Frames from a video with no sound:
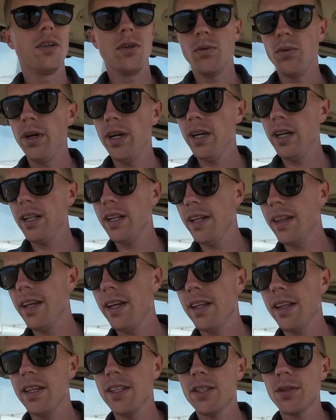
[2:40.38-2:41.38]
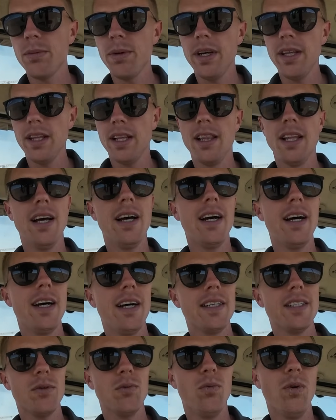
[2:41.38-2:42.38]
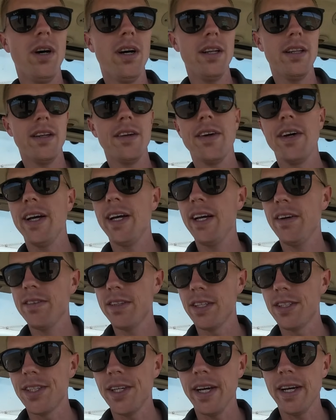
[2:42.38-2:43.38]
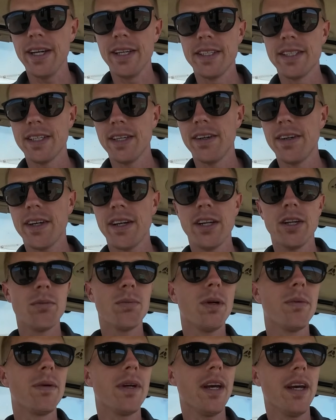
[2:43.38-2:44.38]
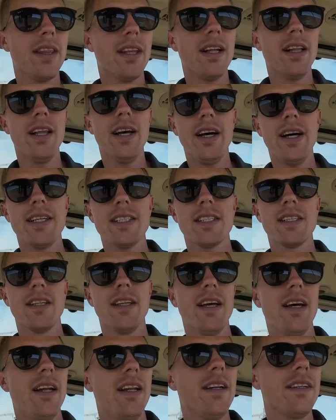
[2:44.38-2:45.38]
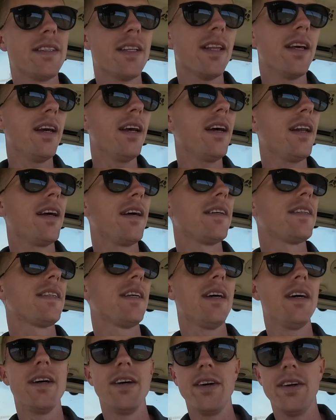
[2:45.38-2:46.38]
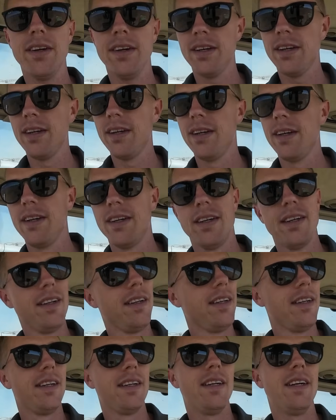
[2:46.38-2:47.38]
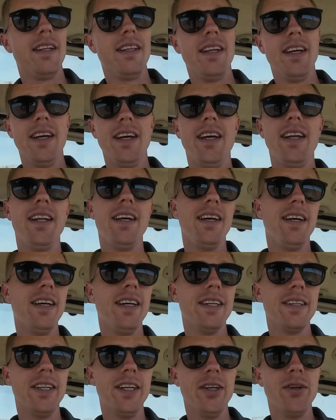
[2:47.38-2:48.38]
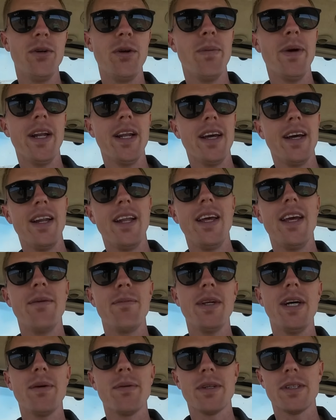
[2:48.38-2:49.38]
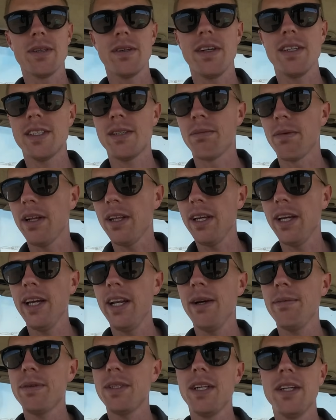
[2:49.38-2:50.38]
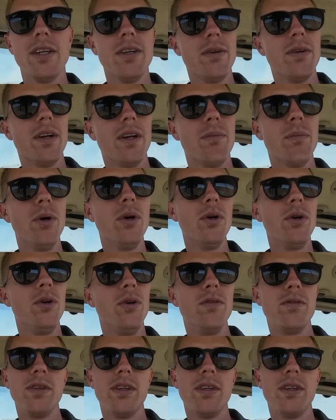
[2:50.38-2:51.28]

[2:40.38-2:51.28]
Well, I think this will be the last one that I have to chase. I reckon he'll probably get the last of that into the header. So, and then, well, we better get amped up because we've got some cleanup to do and a move.